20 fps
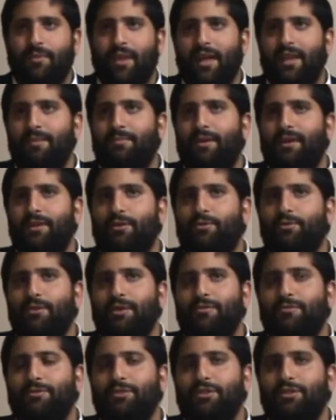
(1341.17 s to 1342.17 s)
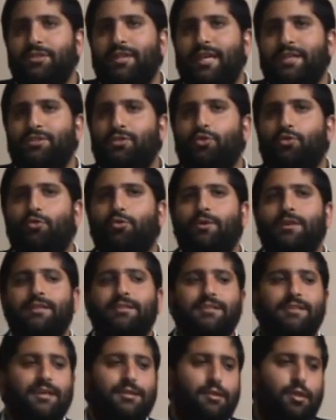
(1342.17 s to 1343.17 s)
Anybody who even just gets
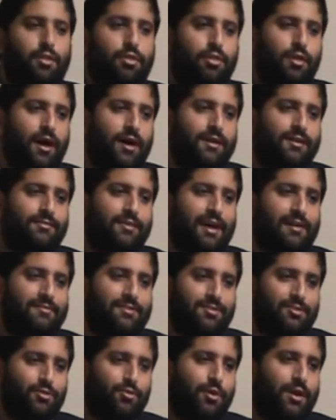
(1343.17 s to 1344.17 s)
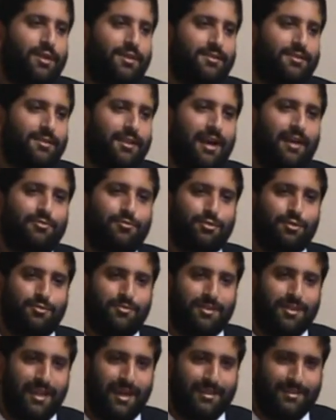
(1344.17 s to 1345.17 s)
queasy at the thought of having to wait until after
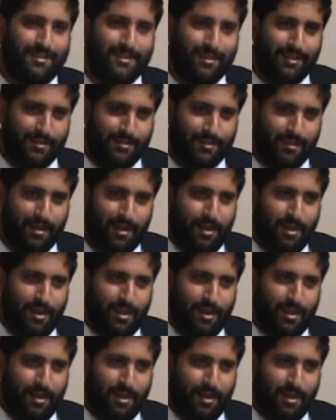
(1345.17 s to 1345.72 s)
tefillah to eat.